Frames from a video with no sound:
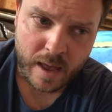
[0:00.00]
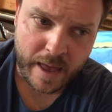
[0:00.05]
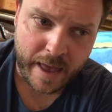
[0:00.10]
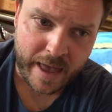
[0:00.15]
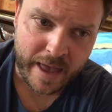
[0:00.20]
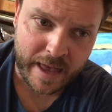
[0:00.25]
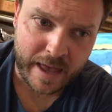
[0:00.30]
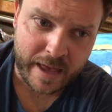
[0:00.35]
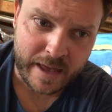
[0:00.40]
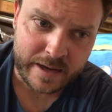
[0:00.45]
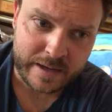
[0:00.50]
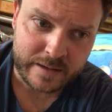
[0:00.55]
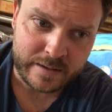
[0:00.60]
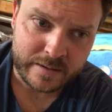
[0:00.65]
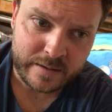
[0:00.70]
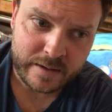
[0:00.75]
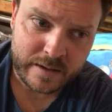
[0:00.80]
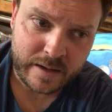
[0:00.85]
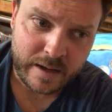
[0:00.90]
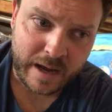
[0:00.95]
And
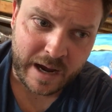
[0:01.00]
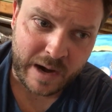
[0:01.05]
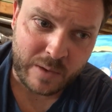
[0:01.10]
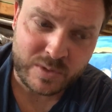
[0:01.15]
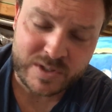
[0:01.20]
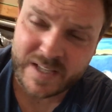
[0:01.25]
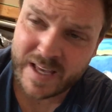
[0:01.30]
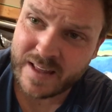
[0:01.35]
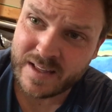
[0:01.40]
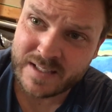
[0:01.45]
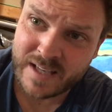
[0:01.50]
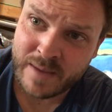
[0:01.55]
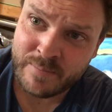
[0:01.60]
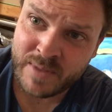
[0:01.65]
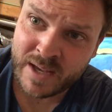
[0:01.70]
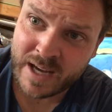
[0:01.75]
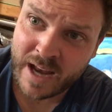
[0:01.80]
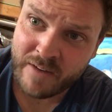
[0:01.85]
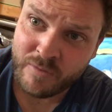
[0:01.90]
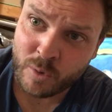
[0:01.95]
I would say the same
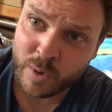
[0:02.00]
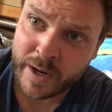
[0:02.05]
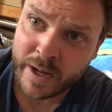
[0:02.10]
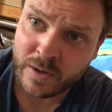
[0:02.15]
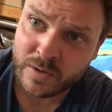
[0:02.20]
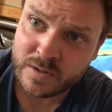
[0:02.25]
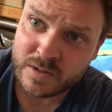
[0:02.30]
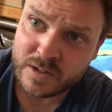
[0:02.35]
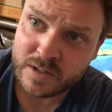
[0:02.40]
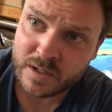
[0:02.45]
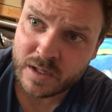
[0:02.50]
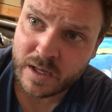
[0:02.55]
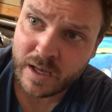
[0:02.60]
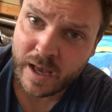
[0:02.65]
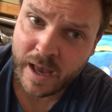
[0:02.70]
thing to everyone else.